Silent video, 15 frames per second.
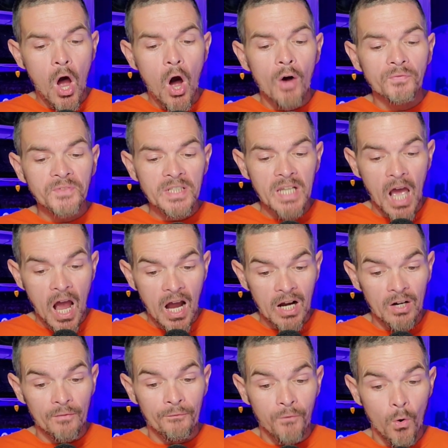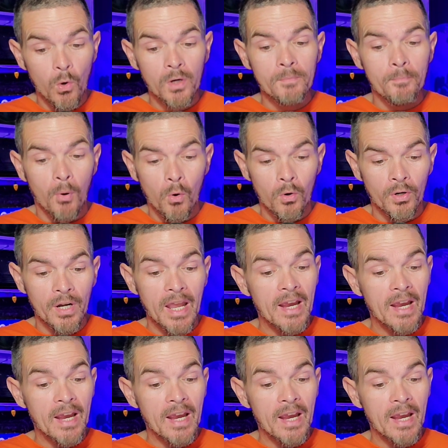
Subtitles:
often hire foreign-born